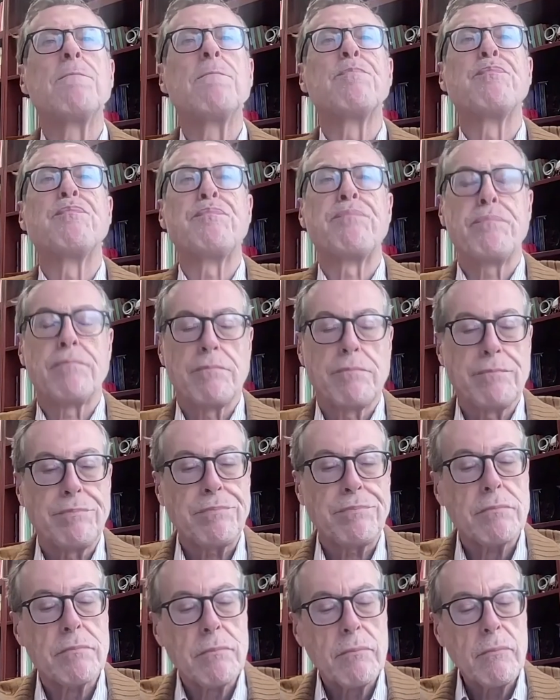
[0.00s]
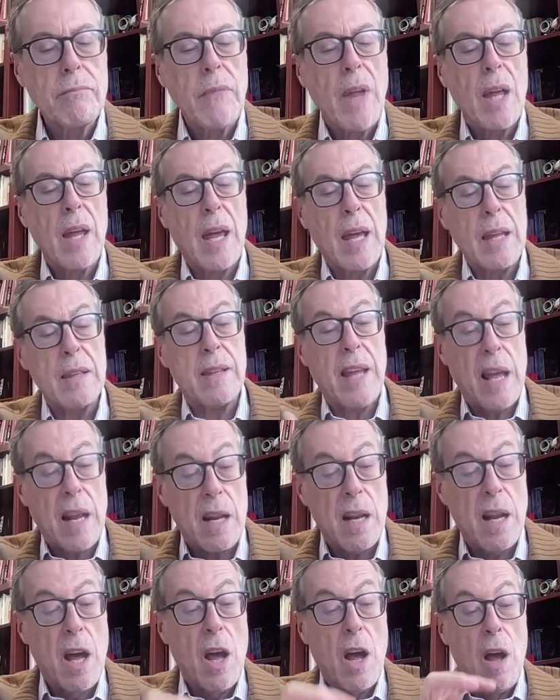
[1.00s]
No? And
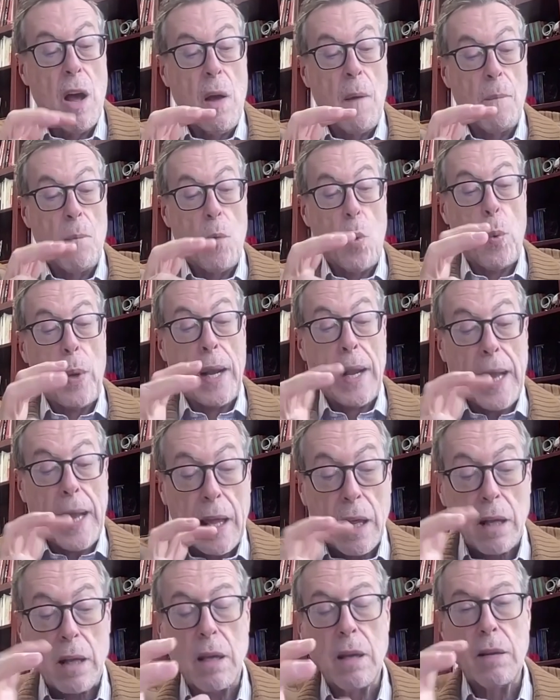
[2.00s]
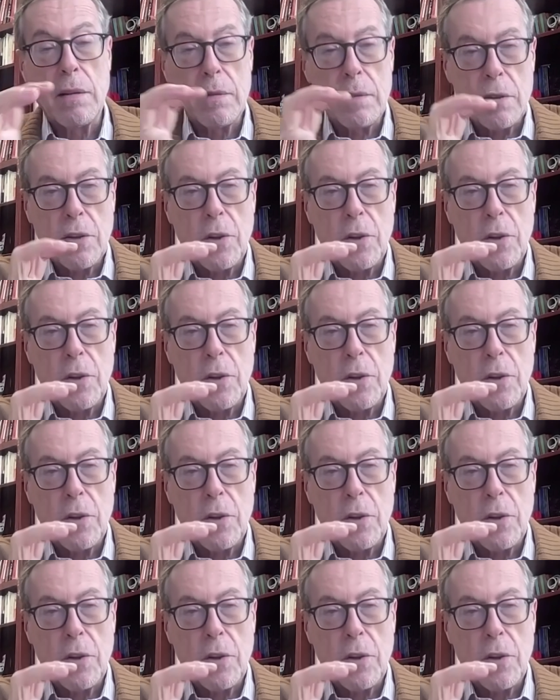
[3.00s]
then we link